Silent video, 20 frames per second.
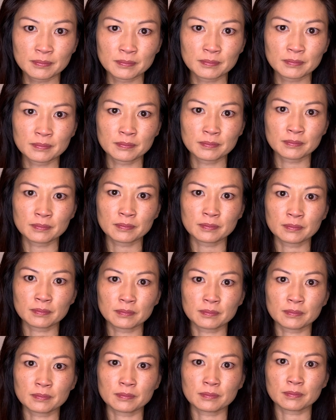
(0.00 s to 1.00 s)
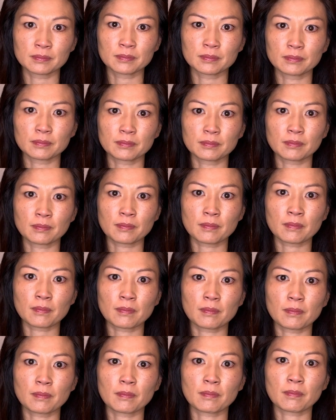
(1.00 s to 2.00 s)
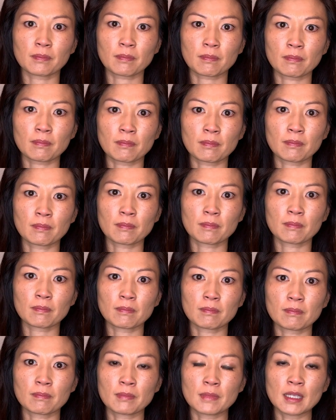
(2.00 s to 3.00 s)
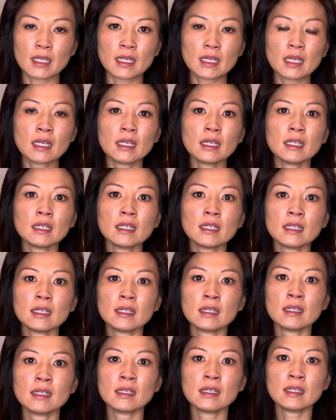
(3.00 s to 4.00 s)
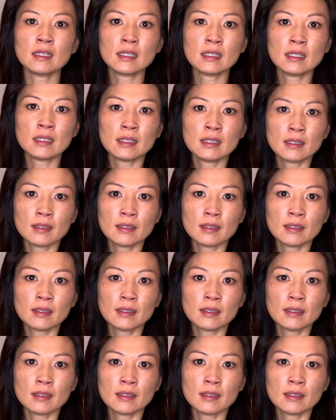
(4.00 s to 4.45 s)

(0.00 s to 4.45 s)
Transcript: Nothing is said.